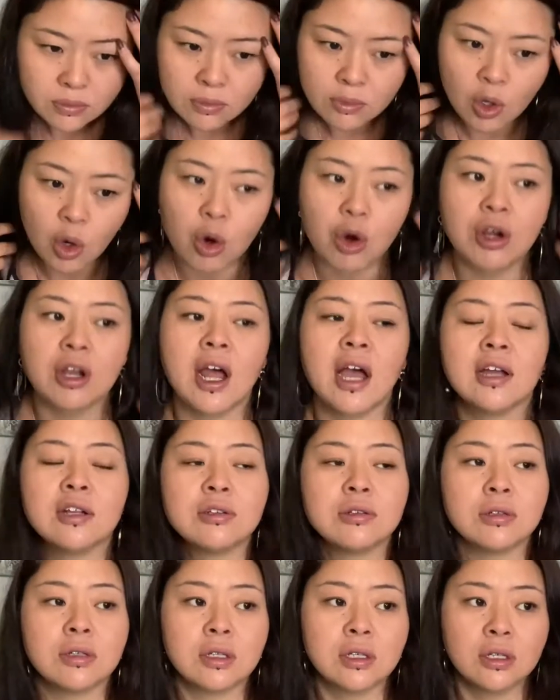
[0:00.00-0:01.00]
or not
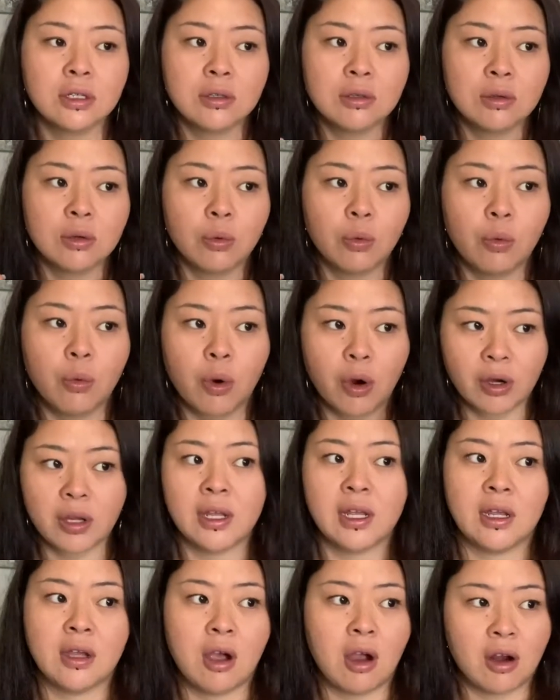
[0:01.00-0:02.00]

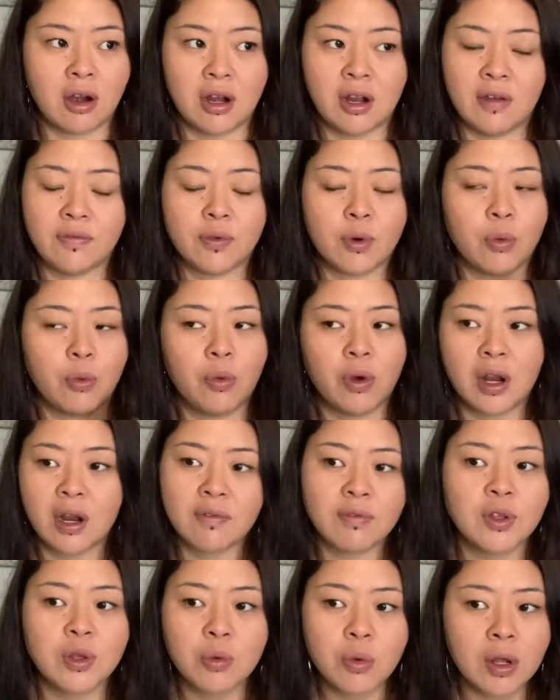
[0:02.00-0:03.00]
working hard enough or
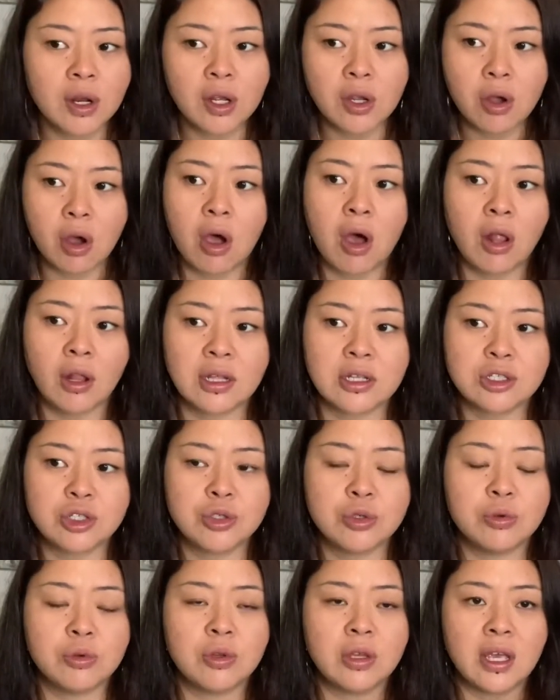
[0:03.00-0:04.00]
whatever you want to call it
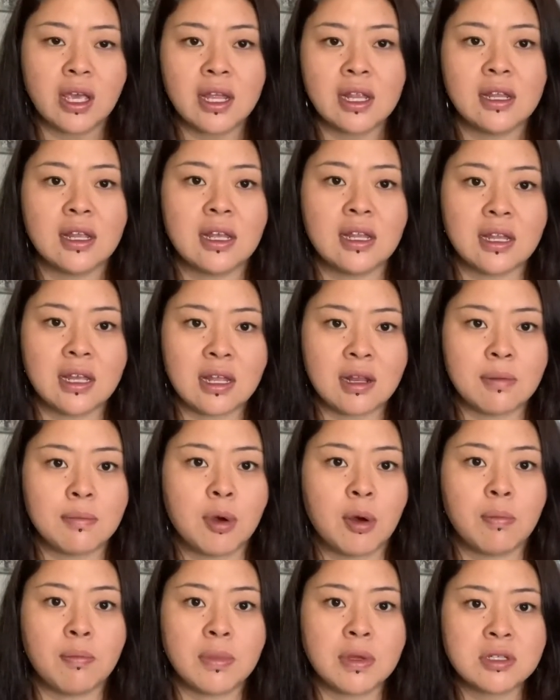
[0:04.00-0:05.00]
to get it in a
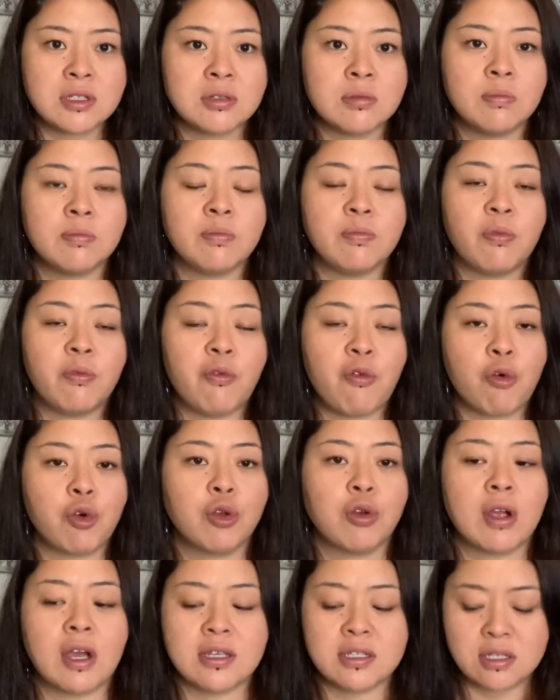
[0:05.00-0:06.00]
momentum for you
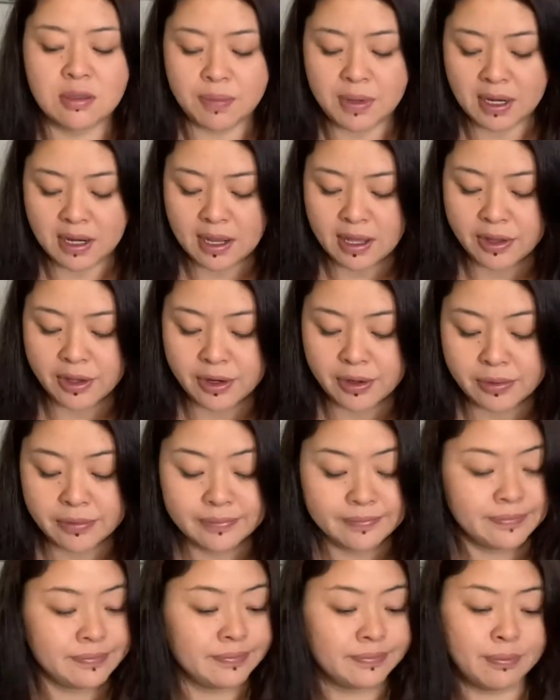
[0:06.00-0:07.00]
guys to be together.
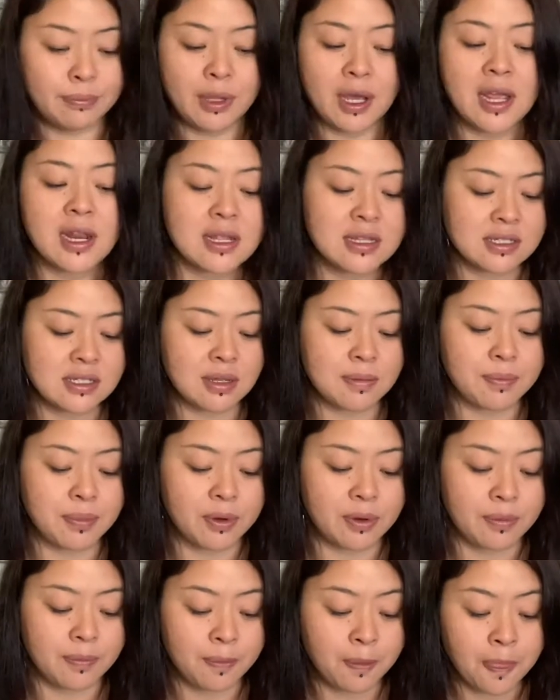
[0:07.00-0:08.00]
Plain and
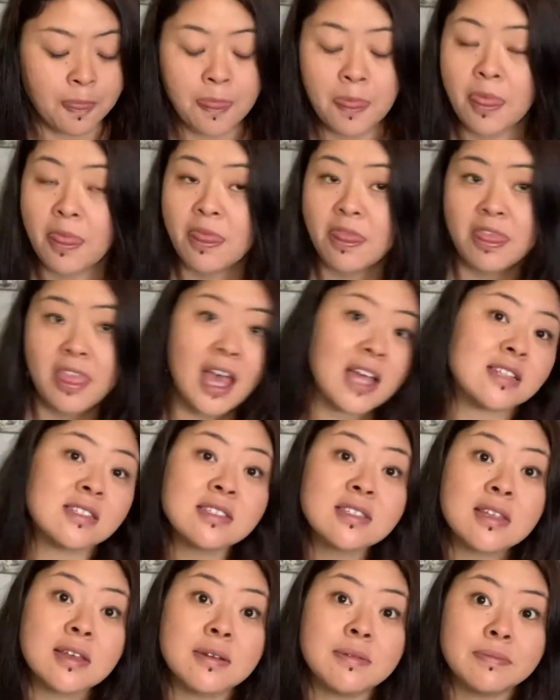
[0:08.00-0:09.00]
simple. That's
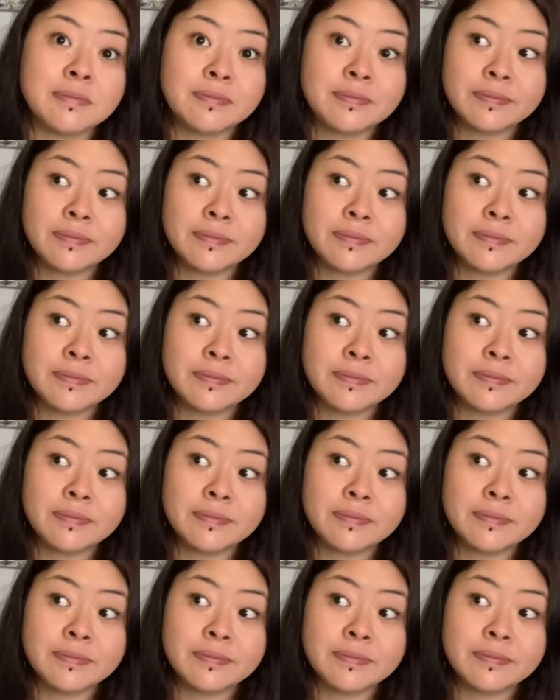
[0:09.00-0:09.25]
them.